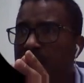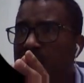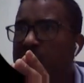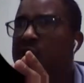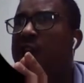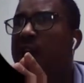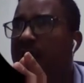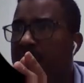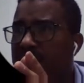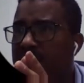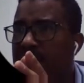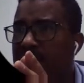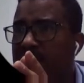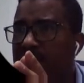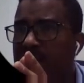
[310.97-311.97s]

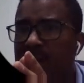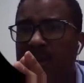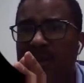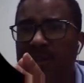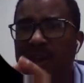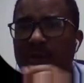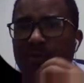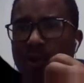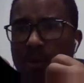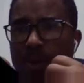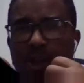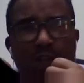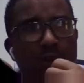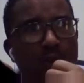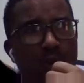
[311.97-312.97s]
decayed. The
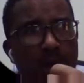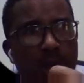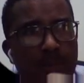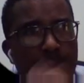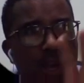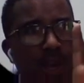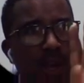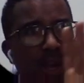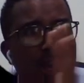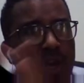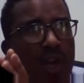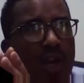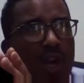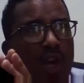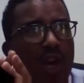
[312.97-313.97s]
information will be
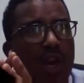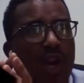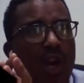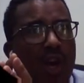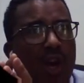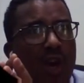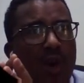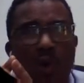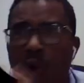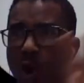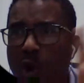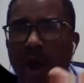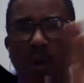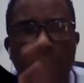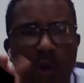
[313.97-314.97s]

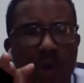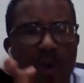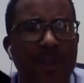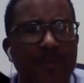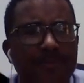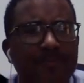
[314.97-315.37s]
gone away.